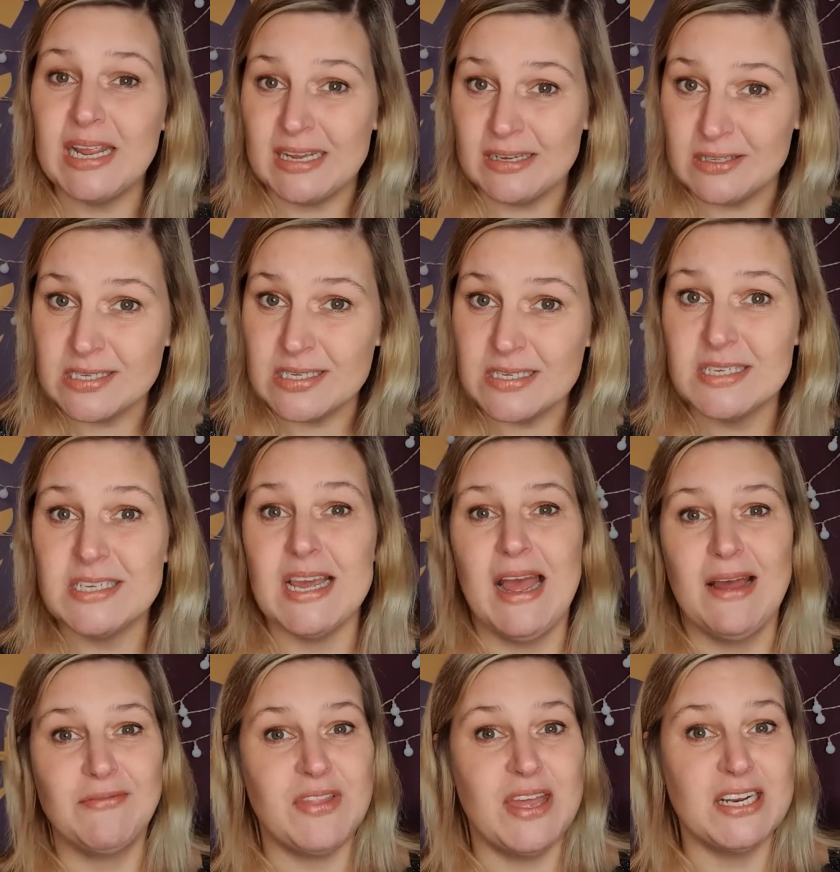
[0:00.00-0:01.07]
else to
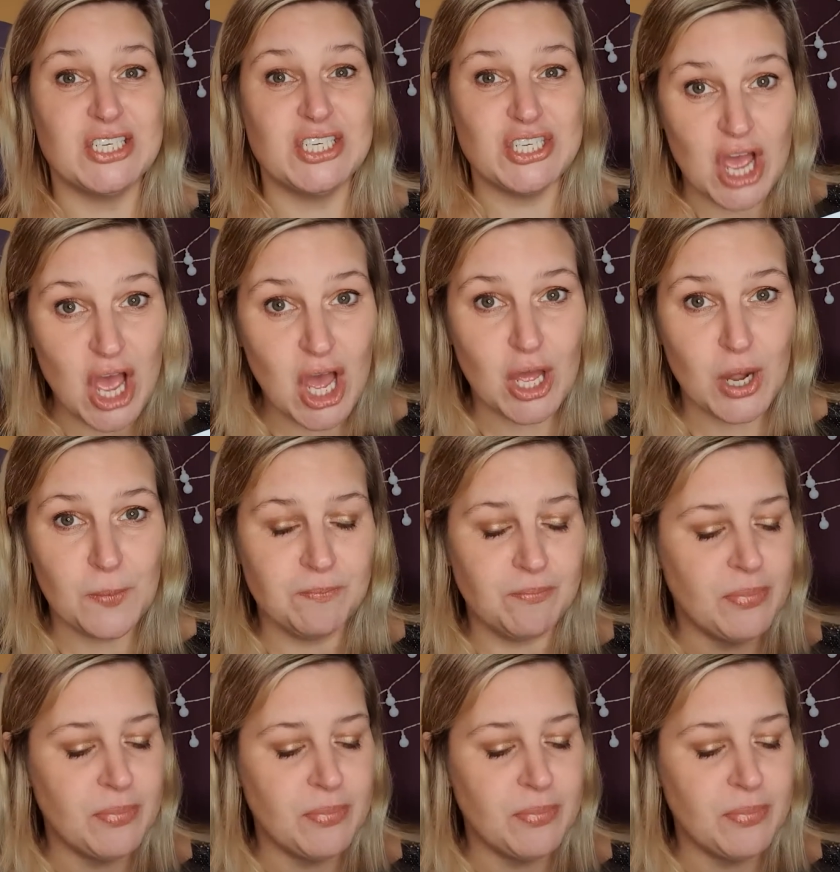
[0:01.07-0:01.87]
have their turn.